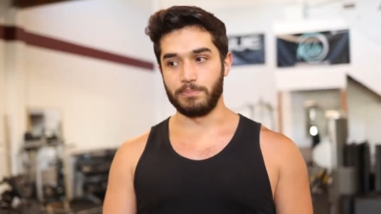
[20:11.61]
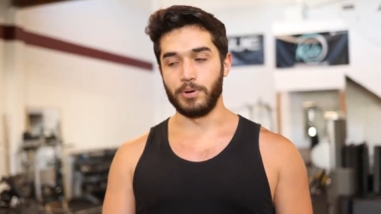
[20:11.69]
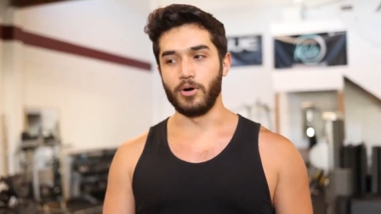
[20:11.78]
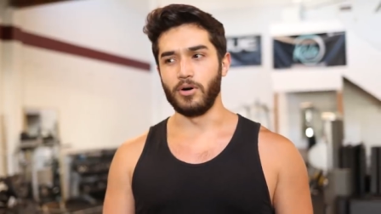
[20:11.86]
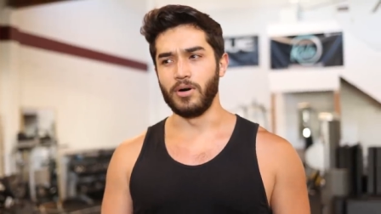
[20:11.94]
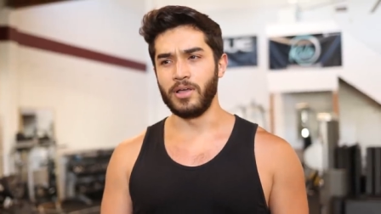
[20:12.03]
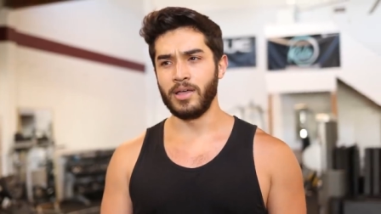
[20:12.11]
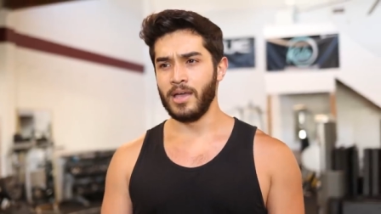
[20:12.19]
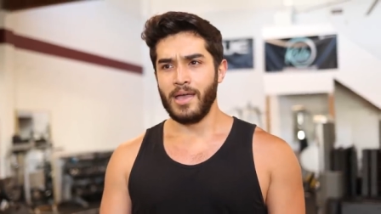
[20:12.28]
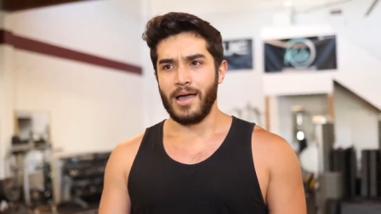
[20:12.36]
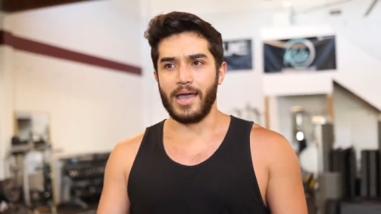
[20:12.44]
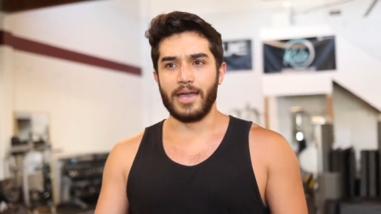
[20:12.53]
to pull,
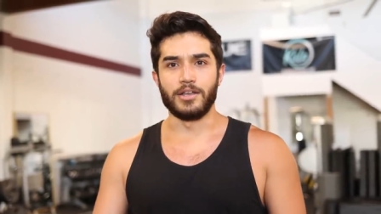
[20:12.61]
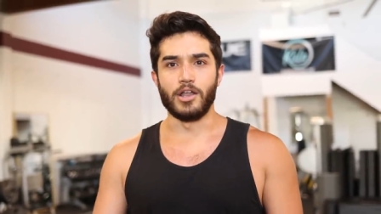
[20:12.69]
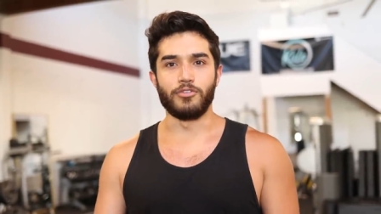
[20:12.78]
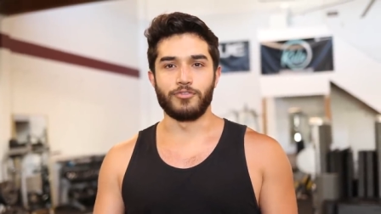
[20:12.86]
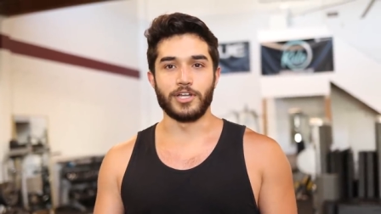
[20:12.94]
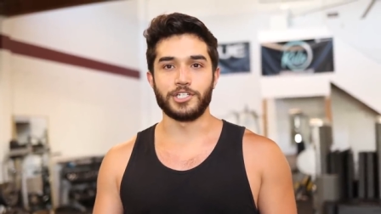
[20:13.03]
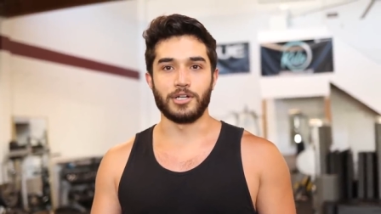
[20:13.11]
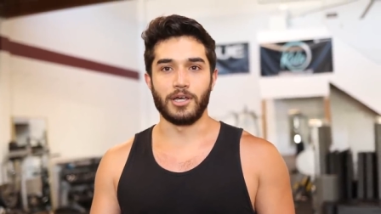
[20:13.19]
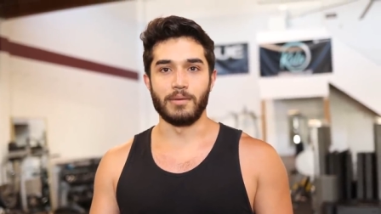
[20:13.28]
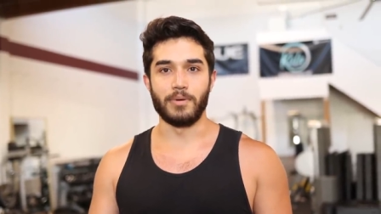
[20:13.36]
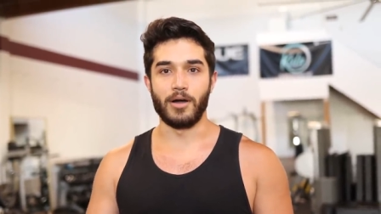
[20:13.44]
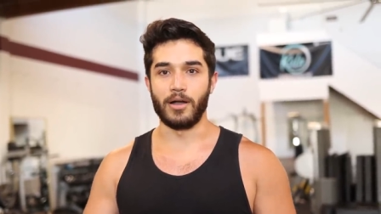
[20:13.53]
I had no friction
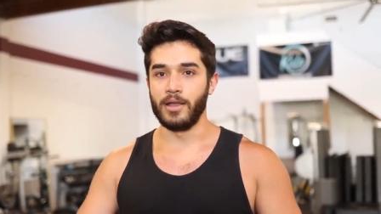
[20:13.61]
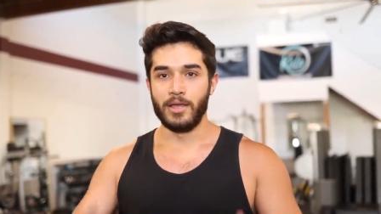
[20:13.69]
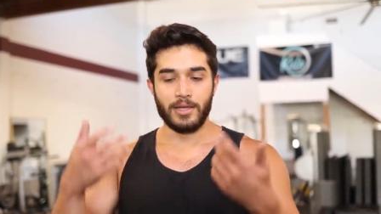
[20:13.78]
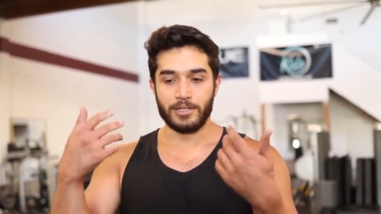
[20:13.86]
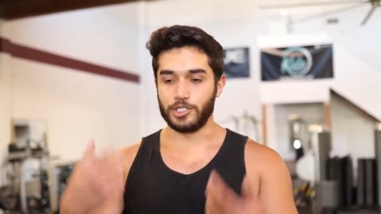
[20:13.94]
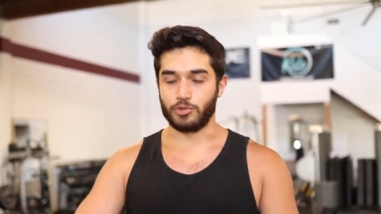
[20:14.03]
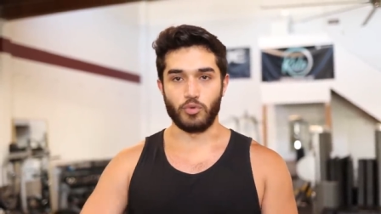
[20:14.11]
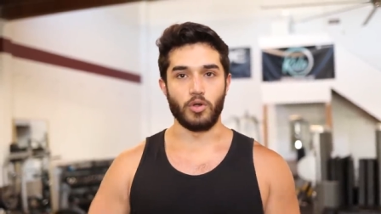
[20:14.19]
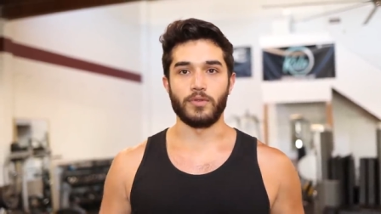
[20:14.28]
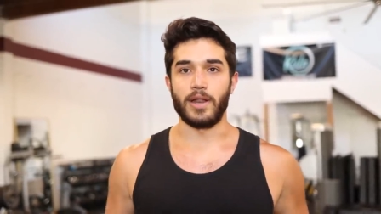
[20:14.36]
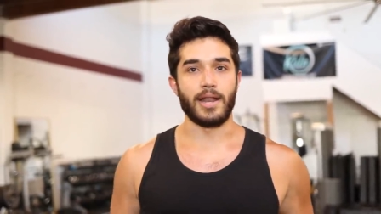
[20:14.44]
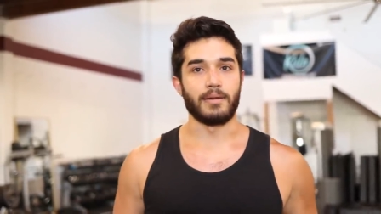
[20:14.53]
on the bar, just
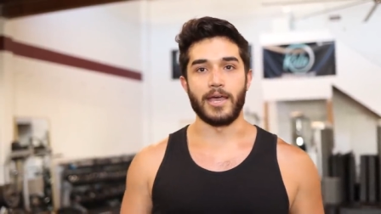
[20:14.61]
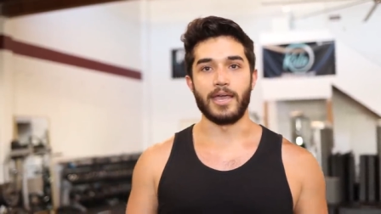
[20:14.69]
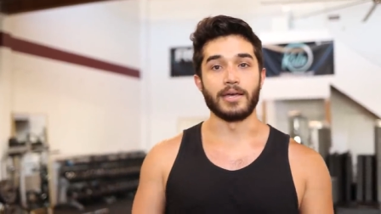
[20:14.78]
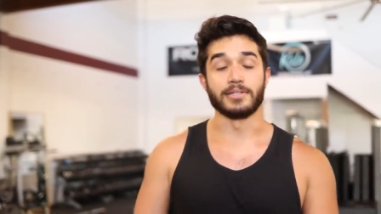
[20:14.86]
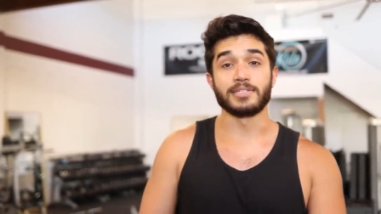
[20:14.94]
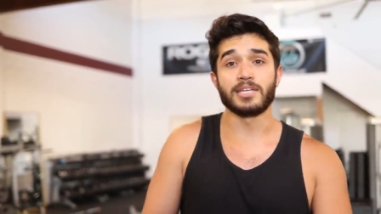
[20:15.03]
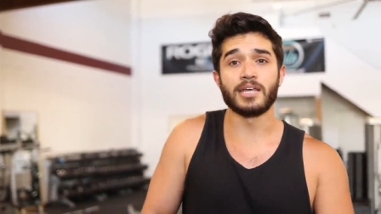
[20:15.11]
rolled right out of my hands.